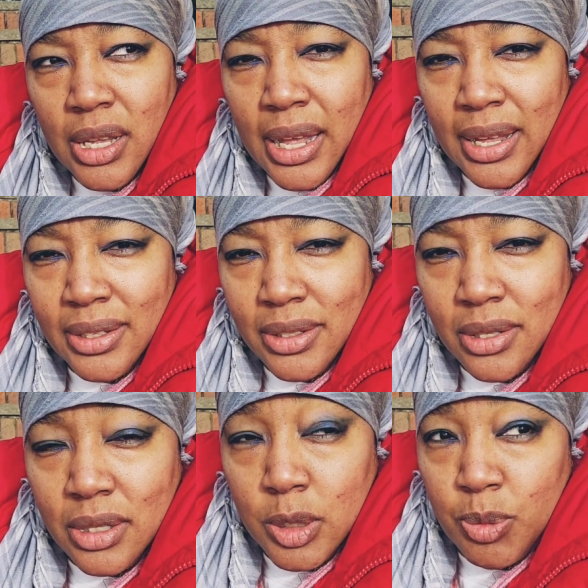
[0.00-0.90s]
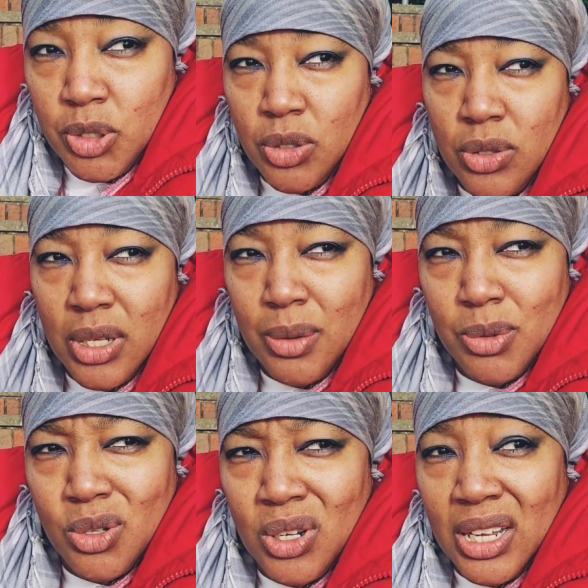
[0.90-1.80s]
And this producer, he
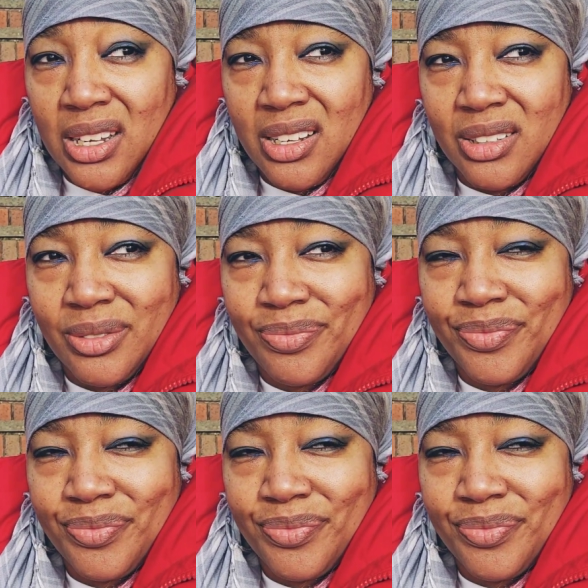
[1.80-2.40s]
was all like, oh,